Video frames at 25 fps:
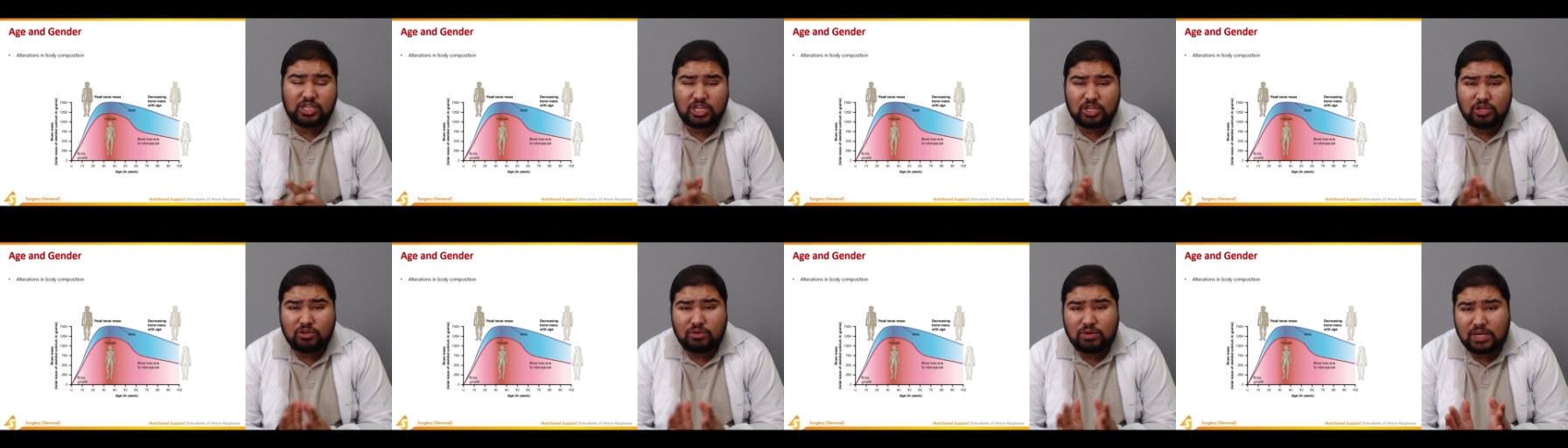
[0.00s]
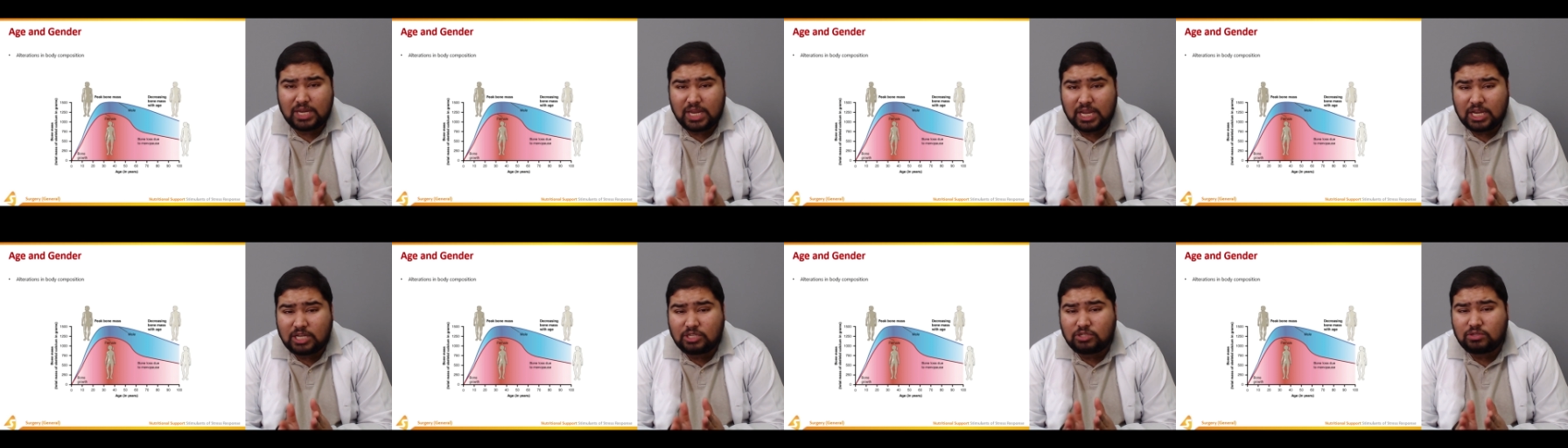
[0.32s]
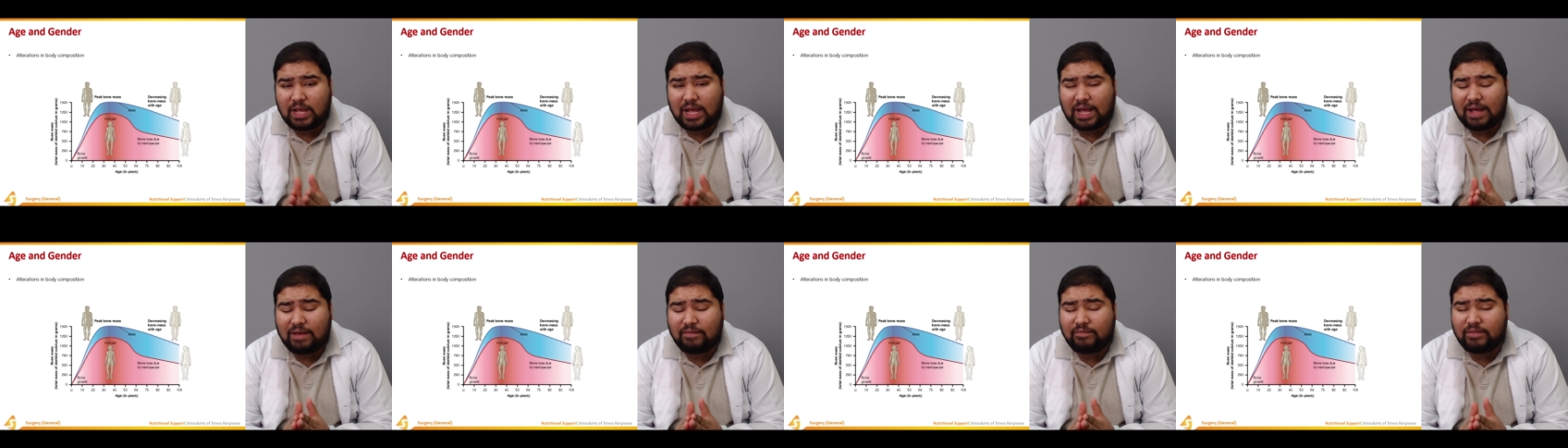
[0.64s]
you need
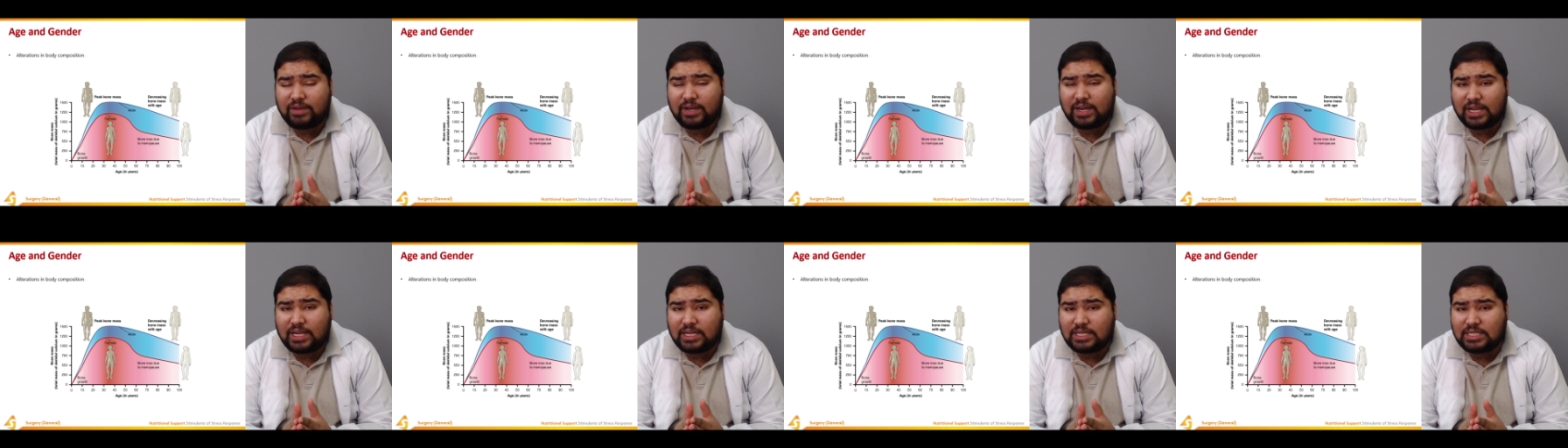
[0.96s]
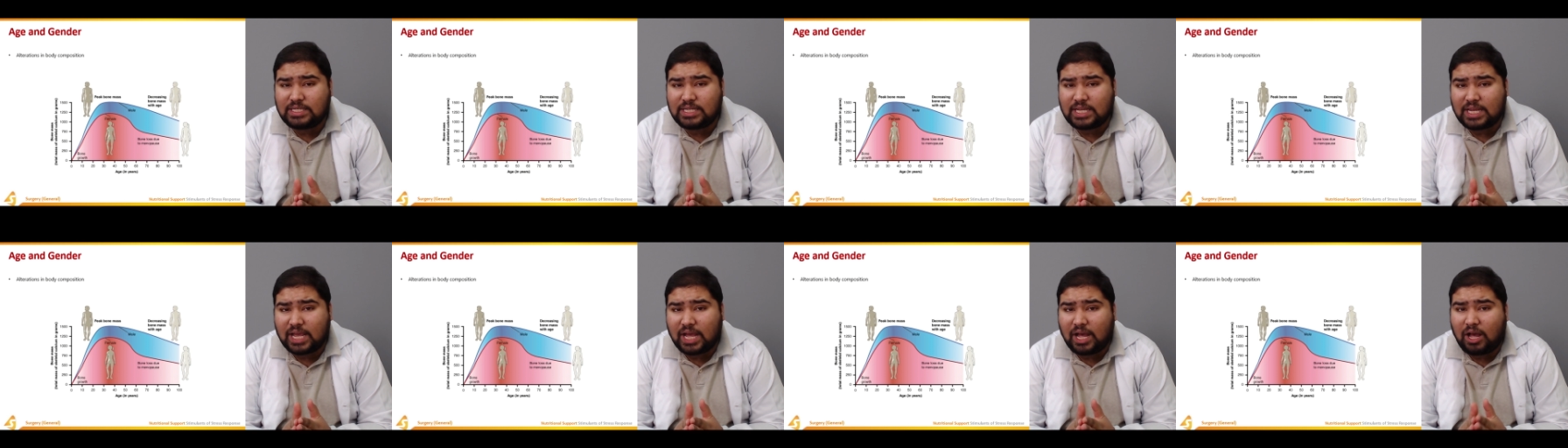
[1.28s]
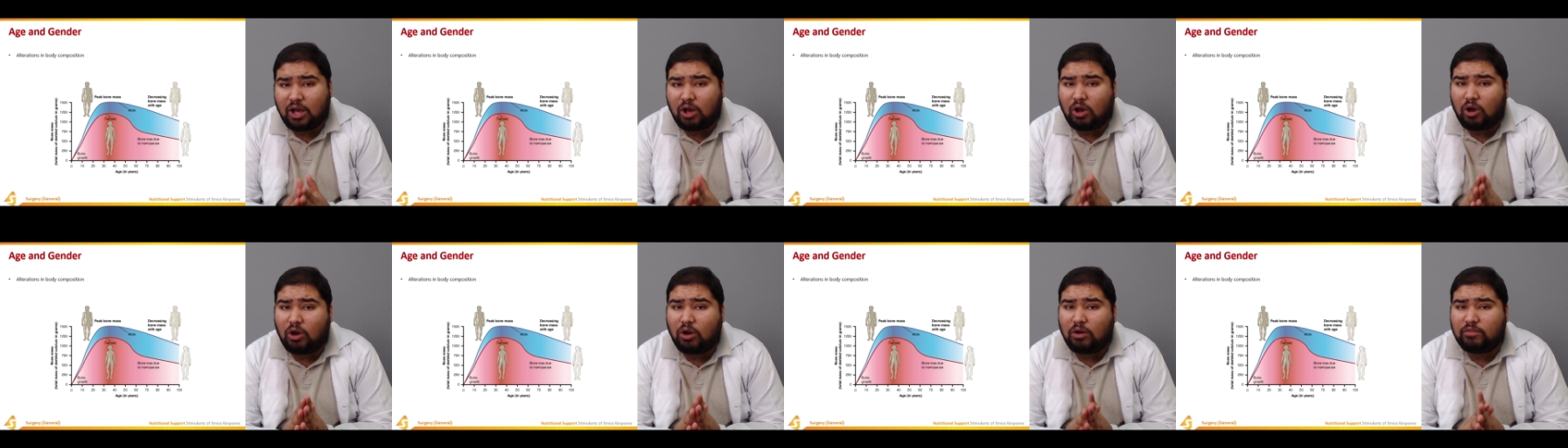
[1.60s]
to have an idea
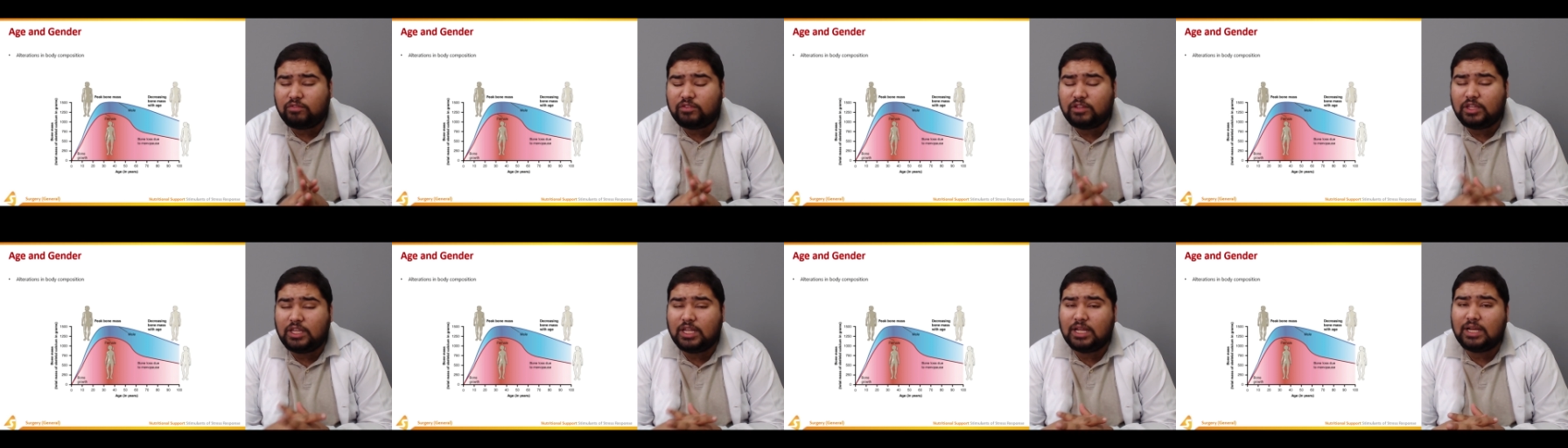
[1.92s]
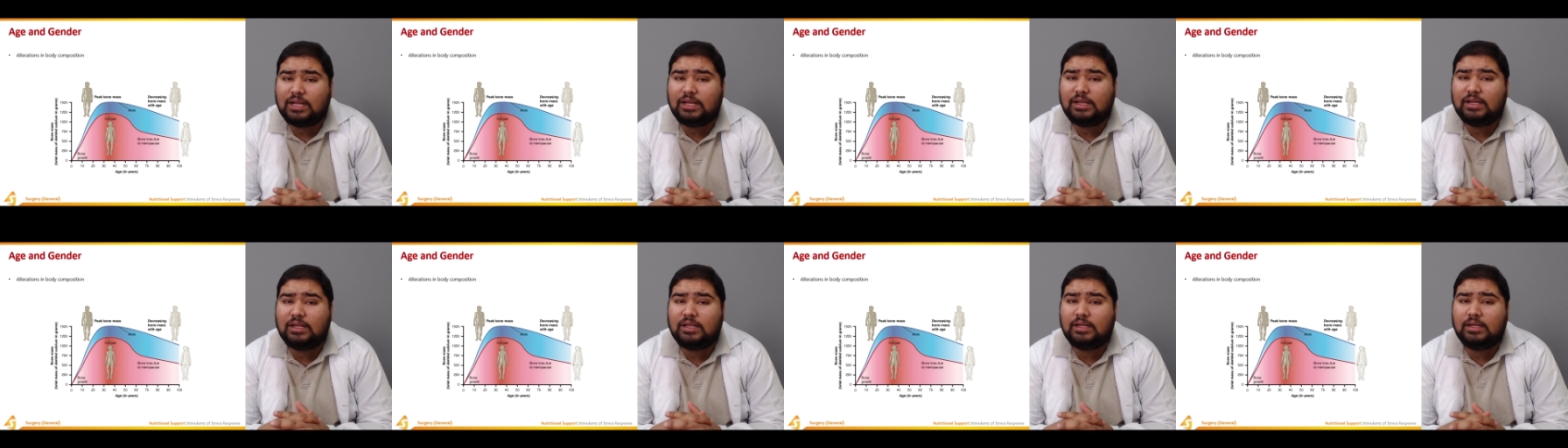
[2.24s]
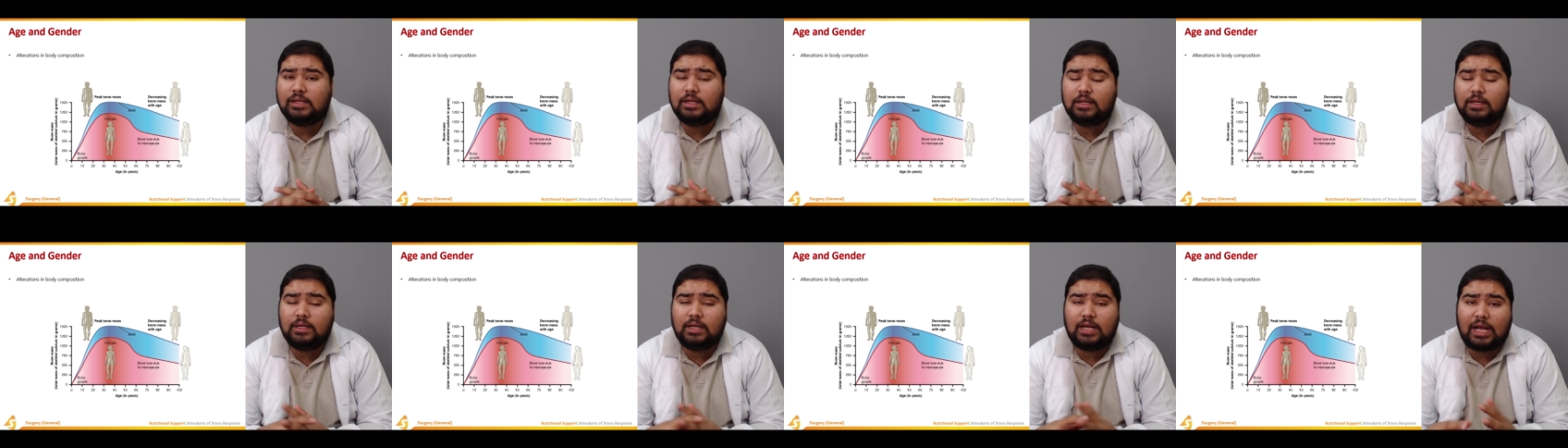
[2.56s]
of the
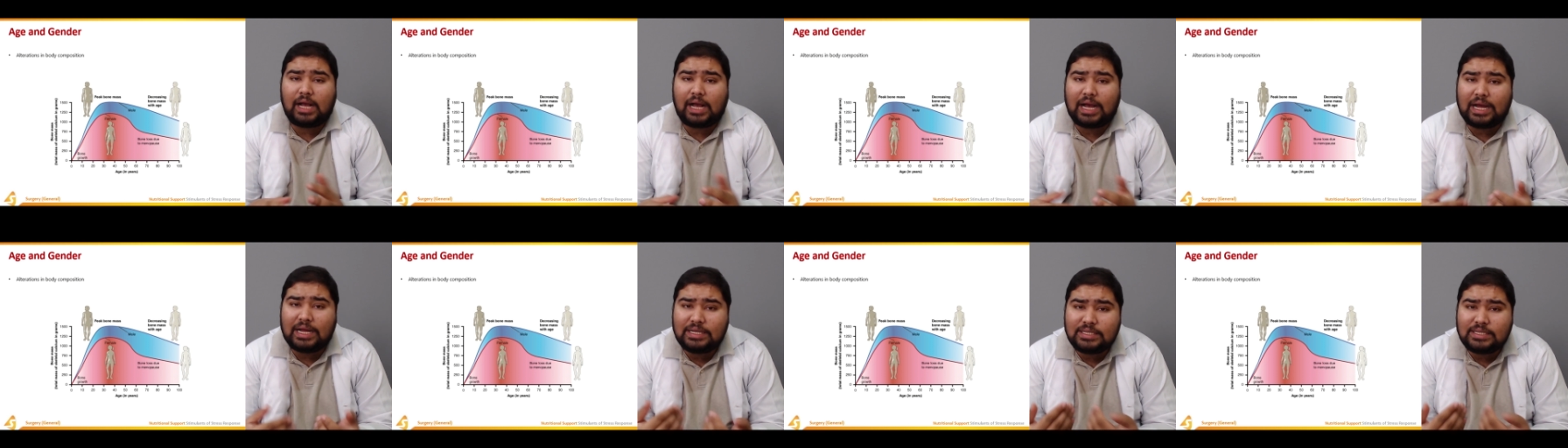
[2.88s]
uh,